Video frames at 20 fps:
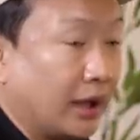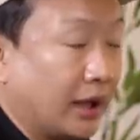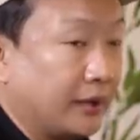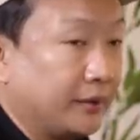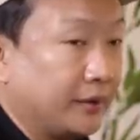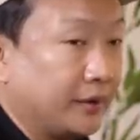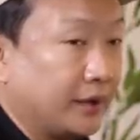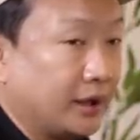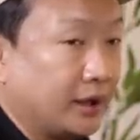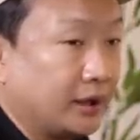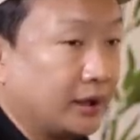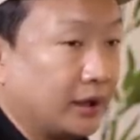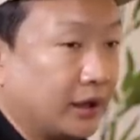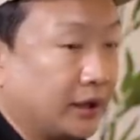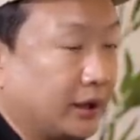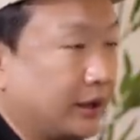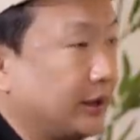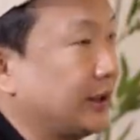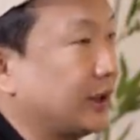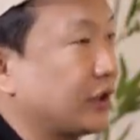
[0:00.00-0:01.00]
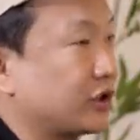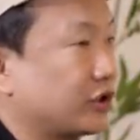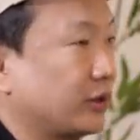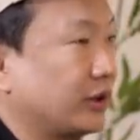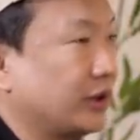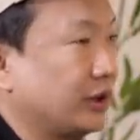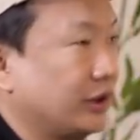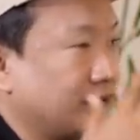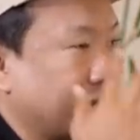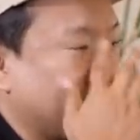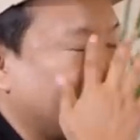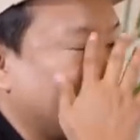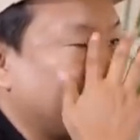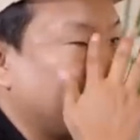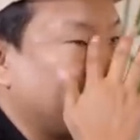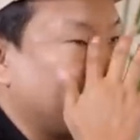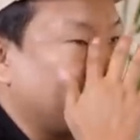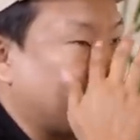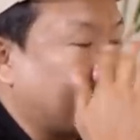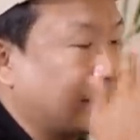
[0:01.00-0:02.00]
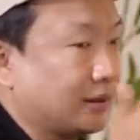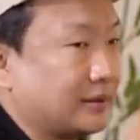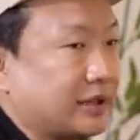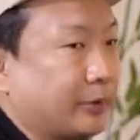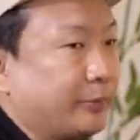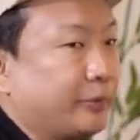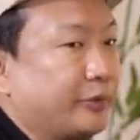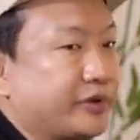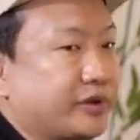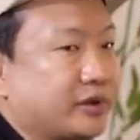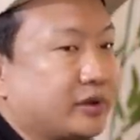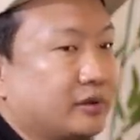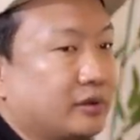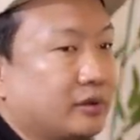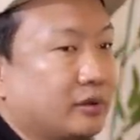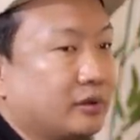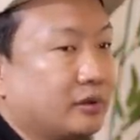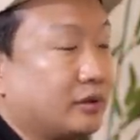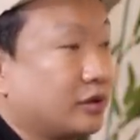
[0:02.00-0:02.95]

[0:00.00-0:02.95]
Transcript: And then ininga chole little, like suppose